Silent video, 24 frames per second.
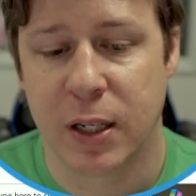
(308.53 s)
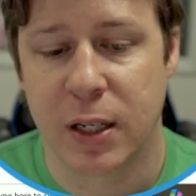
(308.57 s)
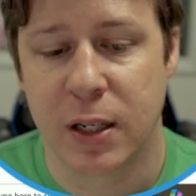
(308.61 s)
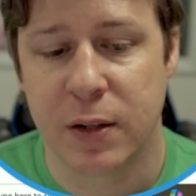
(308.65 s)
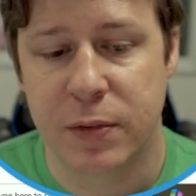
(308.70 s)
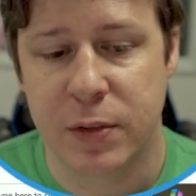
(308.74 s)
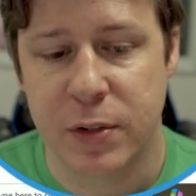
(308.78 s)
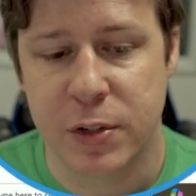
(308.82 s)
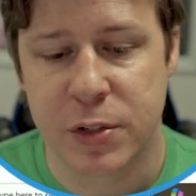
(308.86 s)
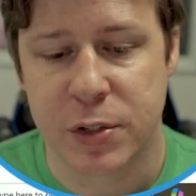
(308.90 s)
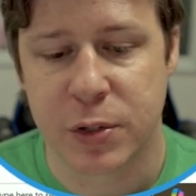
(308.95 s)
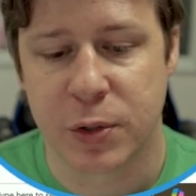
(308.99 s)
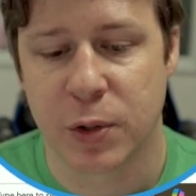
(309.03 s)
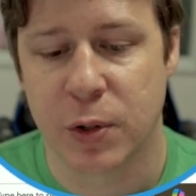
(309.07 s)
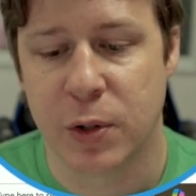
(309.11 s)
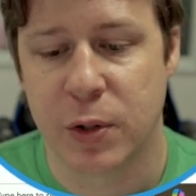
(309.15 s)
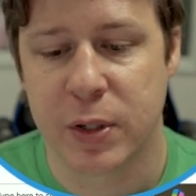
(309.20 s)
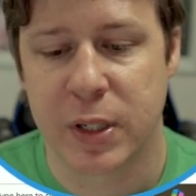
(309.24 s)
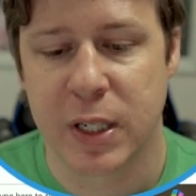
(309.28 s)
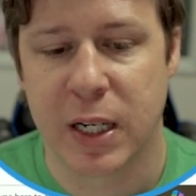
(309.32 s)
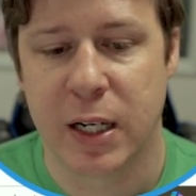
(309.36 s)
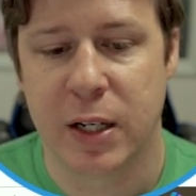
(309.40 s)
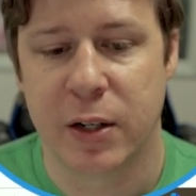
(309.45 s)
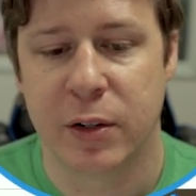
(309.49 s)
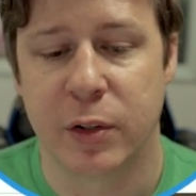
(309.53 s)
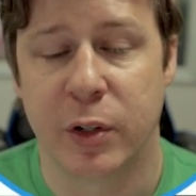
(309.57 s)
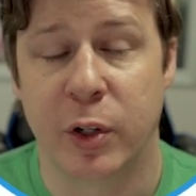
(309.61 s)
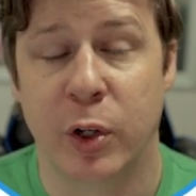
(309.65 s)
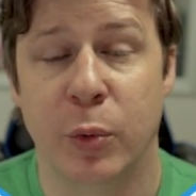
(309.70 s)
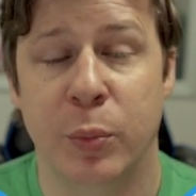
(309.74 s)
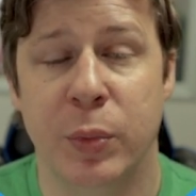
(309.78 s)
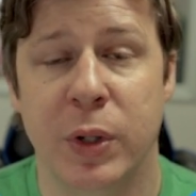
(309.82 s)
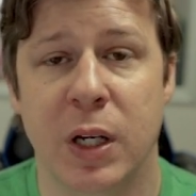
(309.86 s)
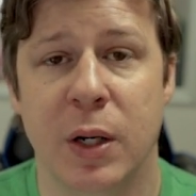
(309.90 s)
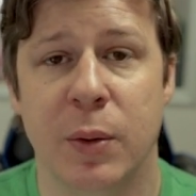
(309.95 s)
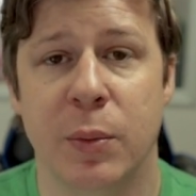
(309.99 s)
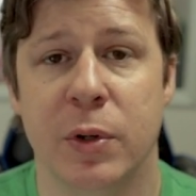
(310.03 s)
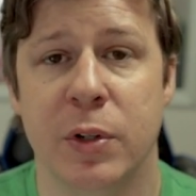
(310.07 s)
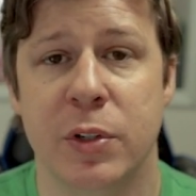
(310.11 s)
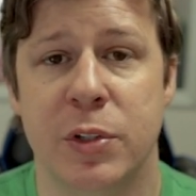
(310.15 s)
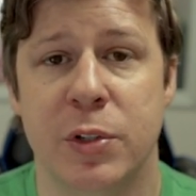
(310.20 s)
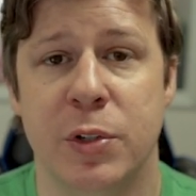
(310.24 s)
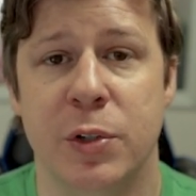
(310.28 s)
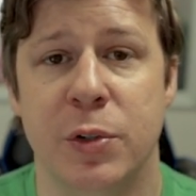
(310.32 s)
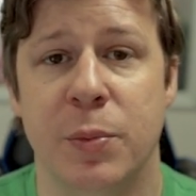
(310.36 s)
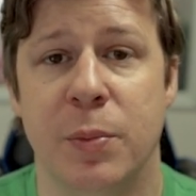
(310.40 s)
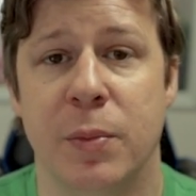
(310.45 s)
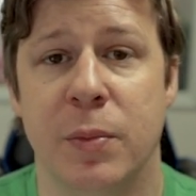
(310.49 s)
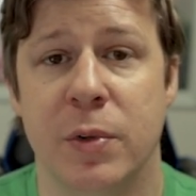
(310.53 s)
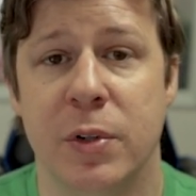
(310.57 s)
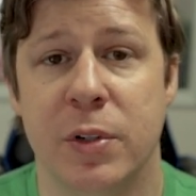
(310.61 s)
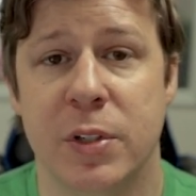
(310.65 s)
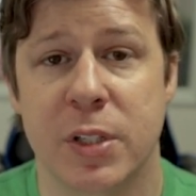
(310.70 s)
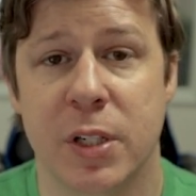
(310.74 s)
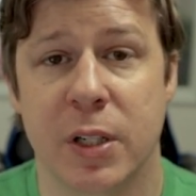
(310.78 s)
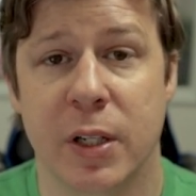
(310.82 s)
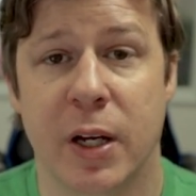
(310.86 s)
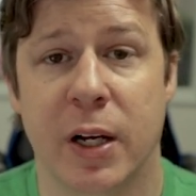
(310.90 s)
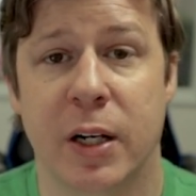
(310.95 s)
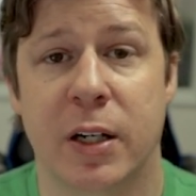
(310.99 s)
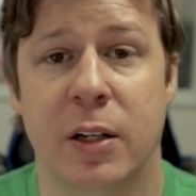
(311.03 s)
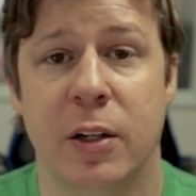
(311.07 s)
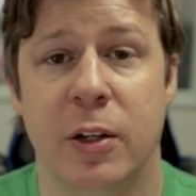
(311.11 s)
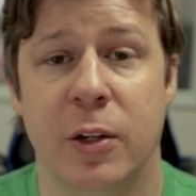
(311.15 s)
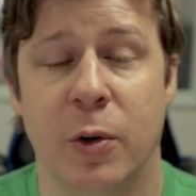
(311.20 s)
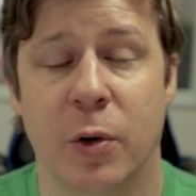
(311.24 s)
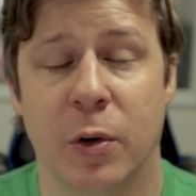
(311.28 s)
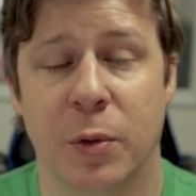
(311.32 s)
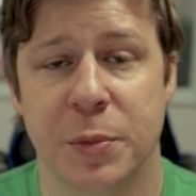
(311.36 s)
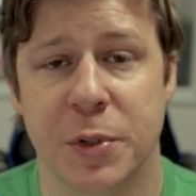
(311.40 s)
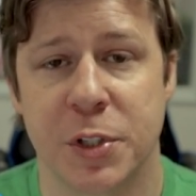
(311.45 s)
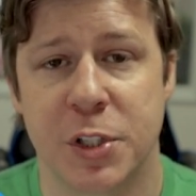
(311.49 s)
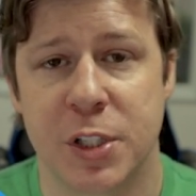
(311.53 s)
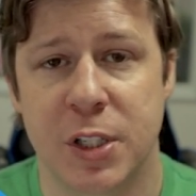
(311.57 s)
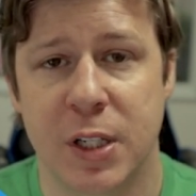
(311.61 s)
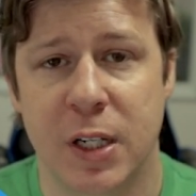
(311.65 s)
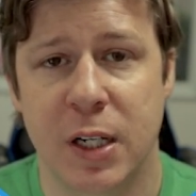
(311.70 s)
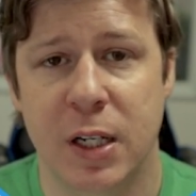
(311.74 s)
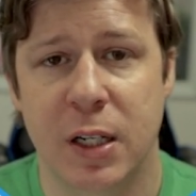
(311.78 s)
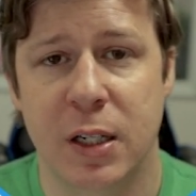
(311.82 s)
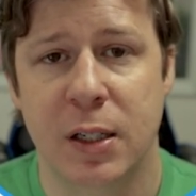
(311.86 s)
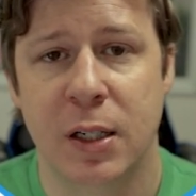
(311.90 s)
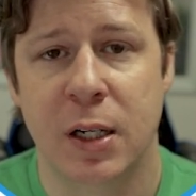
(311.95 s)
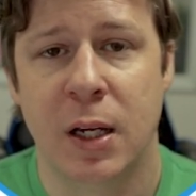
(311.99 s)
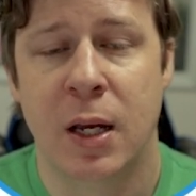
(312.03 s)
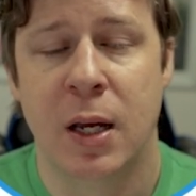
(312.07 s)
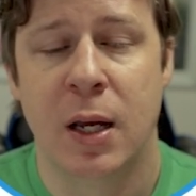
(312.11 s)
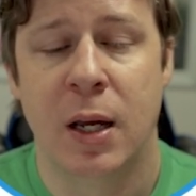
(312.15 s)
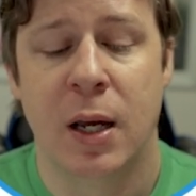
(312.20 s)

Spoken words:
and if you scroll down, you'll be able to select your machine,